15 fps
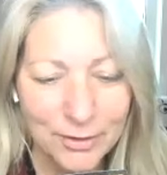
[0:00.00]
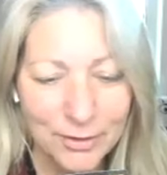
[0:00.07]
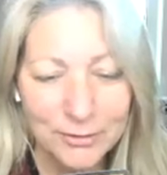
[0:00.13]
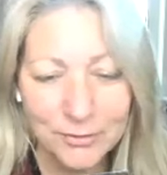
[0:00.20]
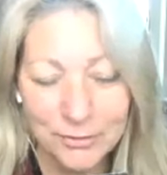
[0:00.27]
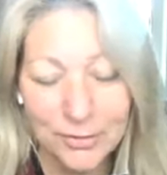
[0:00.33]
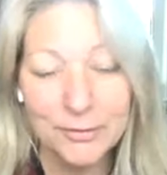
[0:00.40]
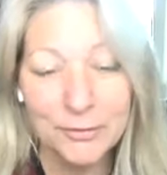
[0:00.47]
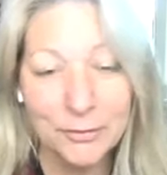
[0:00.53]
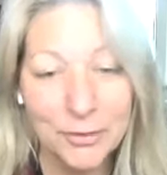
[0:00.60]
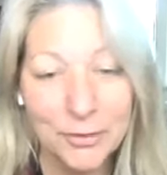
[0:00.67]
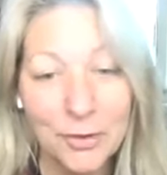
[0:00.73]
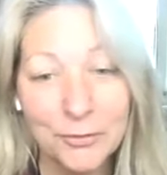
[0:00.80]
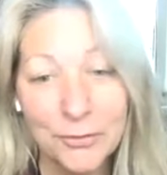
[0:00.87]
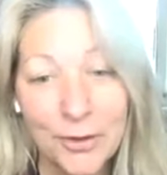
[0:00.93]
hunter. I'm going to
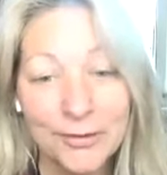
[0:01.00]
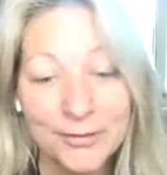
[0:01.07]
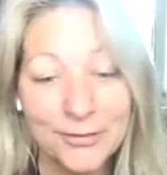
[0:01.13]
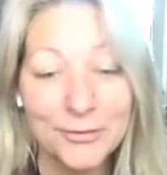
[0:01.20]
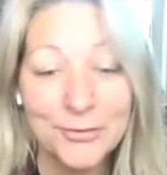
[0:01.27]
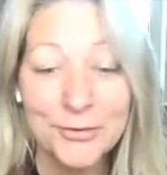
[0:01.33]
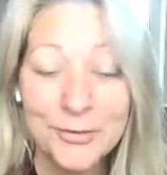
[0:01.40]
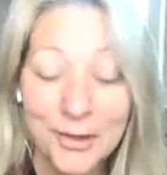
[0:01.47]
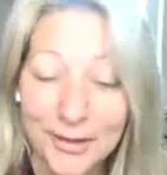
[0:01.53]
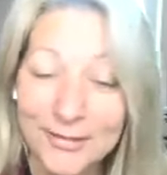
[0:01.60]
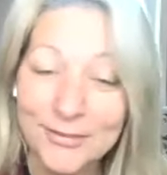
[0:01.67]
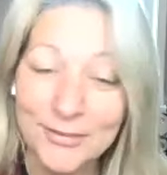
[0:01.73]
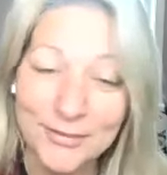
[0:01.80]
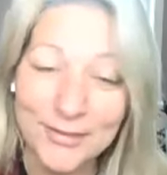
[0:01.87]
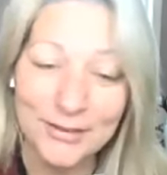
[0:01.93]
call it the hunter, to the
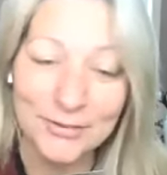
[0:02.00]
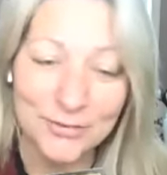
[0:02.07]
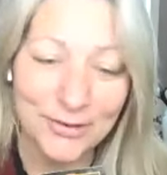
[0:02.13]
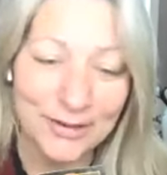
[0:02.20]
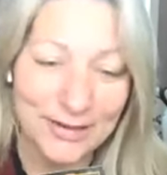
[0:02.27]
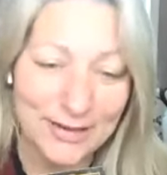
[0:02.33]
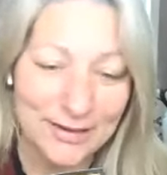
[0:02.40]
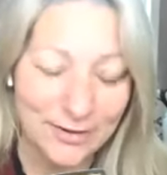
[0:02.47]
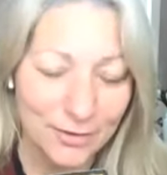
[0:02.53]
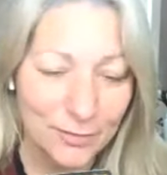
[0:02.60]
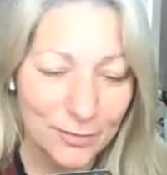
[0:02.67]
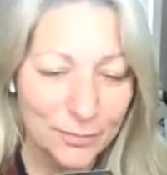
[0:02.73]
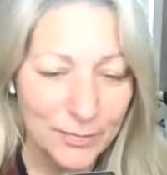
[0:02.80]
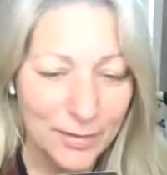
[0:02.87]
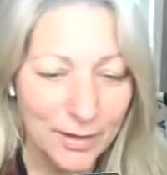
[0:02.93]
hunter that's right
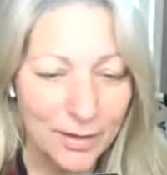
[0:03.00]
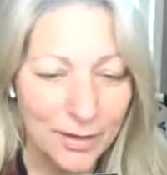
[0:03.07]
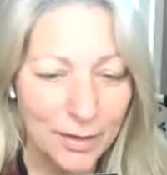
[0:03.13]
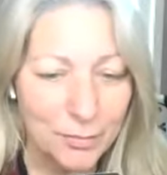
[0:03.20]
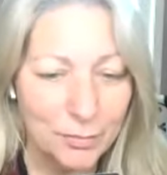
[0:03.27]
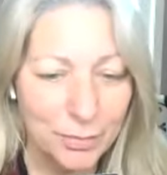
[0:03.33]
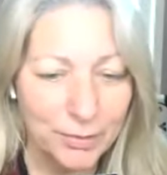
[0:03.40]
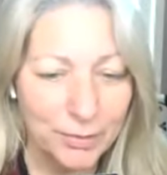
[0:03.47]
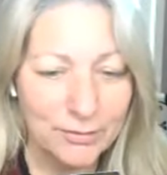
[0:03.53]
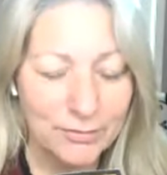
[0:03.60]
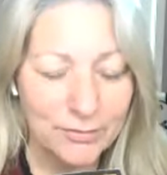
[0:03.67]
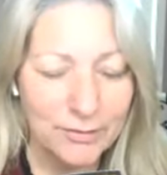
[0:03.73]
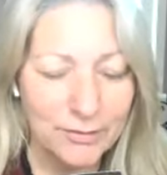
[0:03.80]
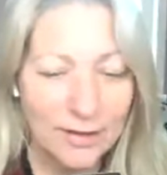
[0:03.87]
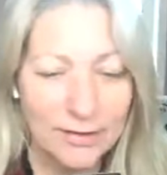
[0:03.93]
here. But
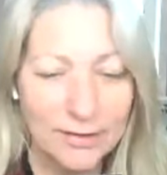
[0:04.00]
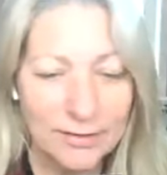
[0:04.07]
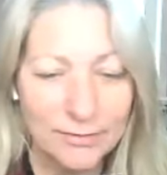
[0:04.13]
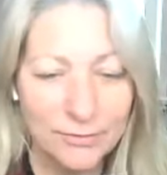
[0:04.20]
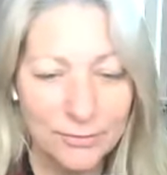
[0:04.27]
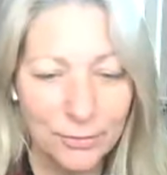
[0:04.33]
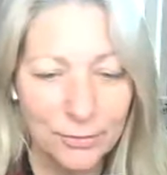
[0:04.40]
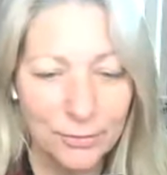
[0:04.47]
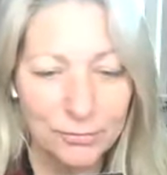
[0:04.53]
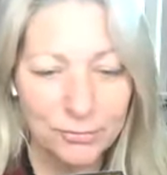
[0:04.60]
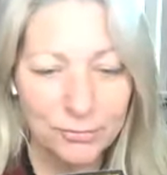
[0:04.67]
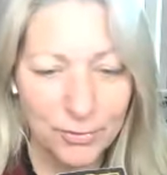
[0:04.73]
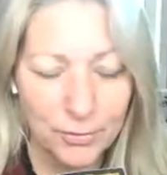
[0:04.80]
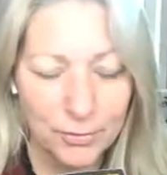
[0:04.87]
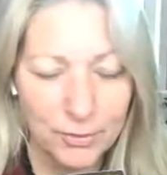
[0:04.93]
instead, he's so
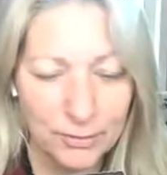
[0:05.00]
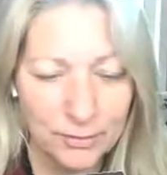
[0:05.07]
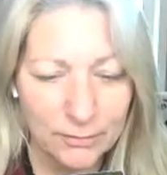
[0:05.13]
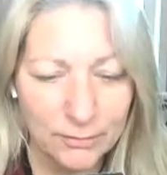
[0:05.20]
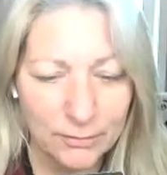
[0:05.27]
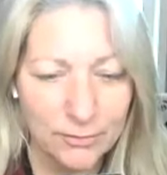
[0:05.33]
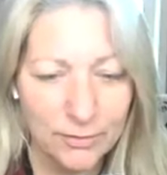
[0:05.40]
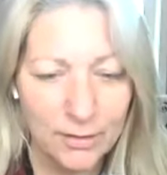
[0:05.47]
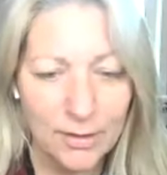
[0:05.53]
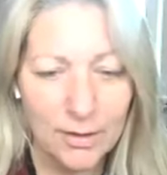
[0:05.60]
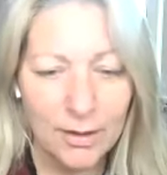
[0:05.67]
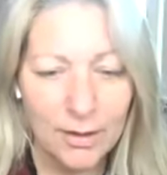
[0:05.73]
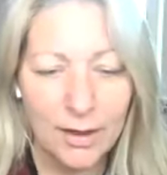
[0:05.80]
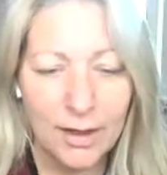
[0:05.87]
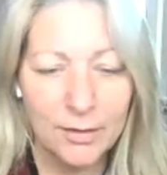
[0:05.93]
focused
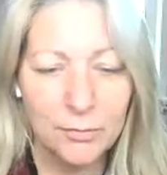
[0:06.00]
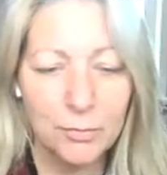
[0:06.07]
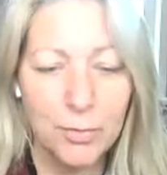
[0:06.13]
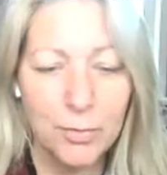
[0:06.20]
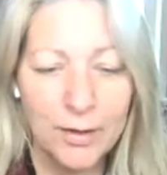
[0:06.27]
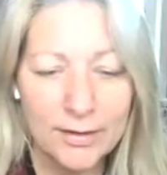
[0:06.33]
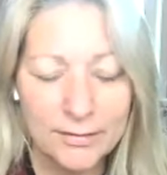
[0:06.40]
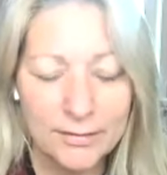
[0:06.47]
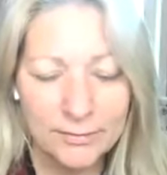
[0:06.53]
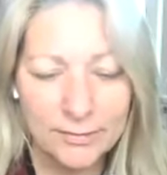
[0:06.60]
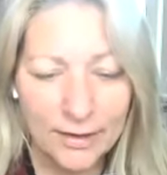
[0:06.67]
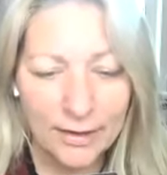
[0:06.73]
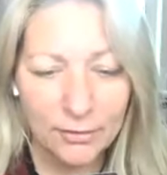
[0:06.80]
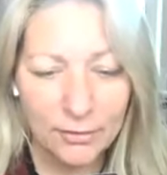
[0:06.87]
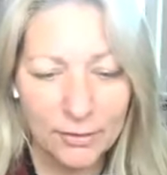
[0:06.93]
on what he's
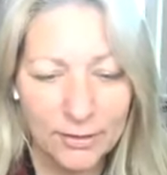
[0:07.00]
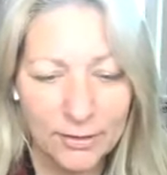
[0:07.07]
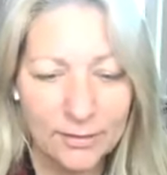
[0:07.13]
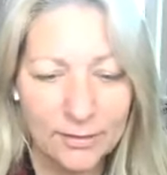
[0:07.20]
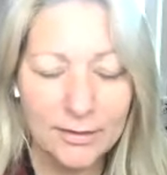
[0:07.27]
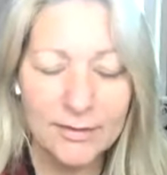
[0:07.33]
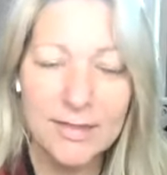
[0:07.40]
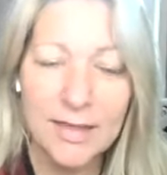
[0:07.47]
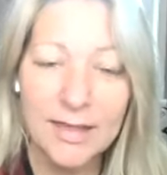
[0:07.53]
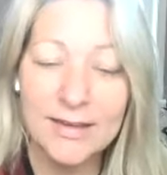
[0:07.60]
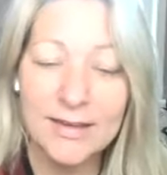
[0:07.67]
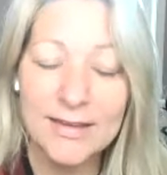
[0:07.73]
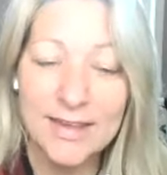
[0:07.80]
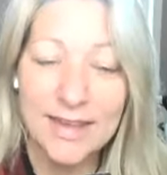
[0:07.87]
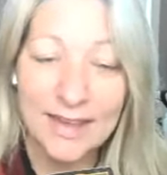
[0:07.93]
carrying that
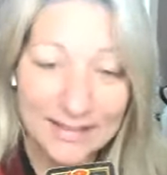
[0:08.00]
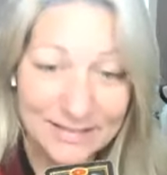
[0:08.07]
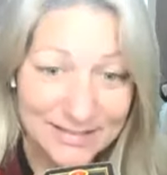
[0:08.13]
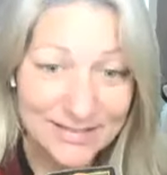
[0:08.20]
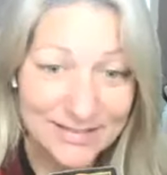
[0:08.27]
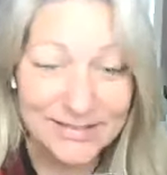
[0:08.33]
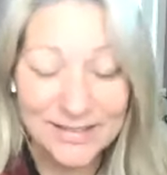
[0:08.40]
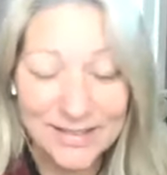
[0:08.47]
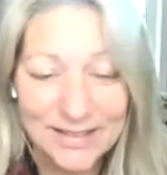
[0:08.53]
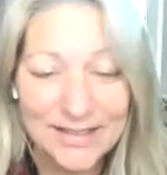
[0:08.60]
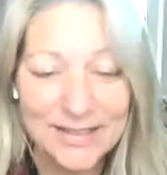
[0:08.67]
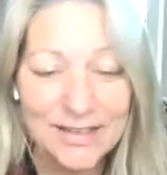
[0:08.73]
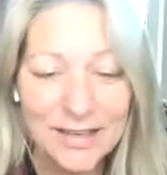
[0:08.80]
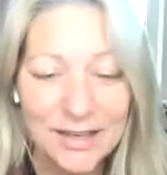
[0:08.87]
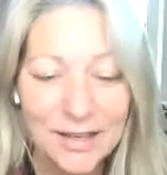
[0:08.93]
he can't
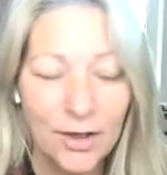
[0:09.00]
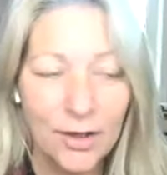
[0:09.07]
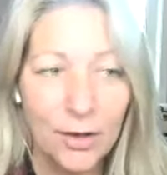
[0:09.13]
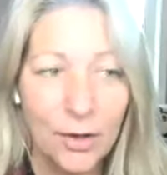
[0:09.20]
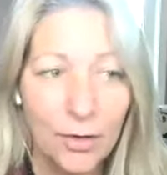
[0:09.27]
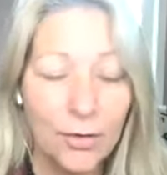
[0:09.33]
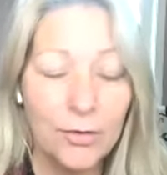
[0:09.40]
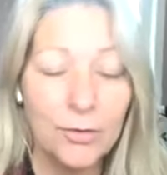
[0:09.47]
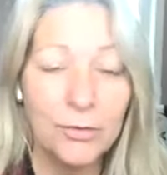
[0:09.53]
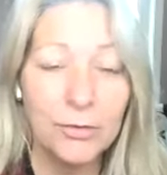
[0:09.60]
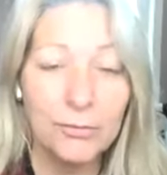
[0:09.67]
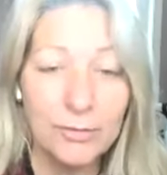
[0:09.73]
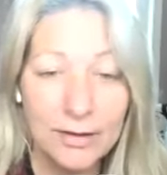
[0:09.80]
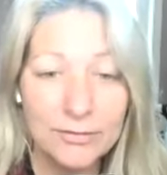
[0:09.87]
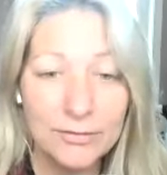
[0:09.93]
see all the
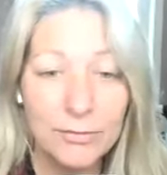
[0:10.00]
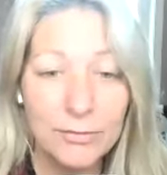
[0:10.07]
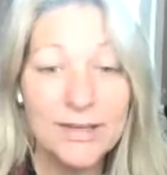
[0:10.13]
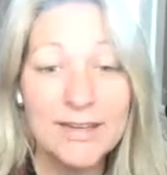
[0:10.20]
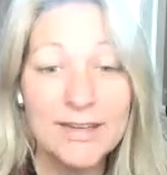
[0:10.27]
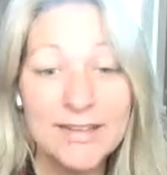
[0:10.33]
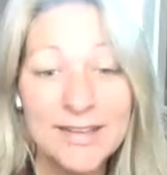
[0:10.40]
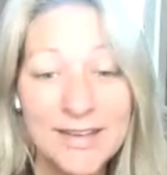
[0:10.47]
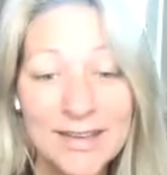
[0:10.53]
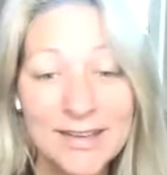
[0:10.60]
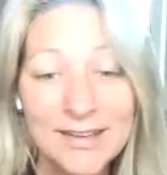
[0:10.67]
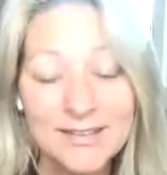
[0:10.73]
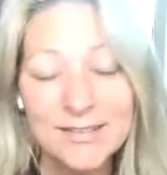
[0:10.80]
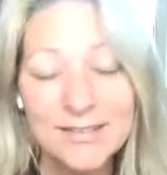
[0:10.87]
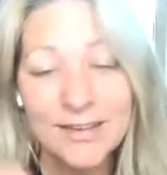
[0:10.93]
rest of what he
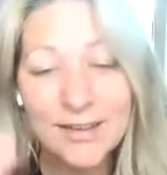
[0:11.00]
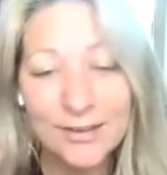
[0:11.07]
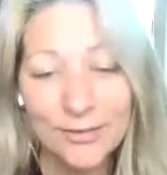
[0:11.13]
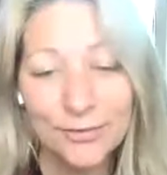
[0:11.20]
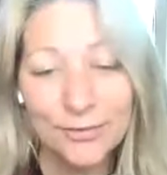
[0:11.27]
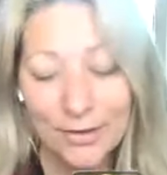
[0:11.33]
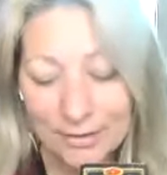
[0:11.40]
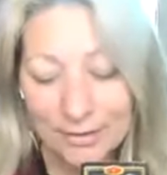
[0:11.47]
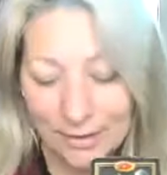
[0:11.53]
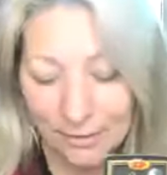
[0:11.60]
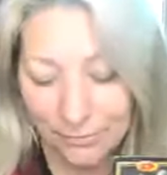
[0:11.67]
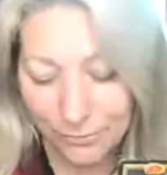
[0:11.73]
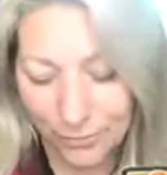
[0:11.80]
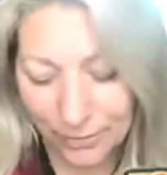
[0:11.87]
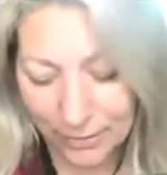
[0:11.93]
needs is right
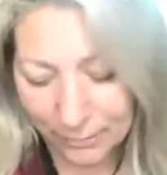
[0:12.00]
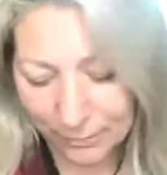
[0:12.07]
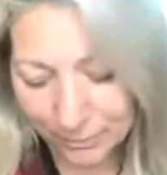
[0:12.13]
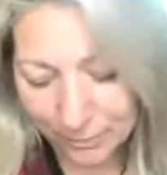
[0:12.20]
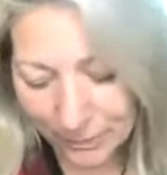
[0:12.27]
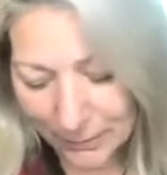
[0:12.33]
there for him.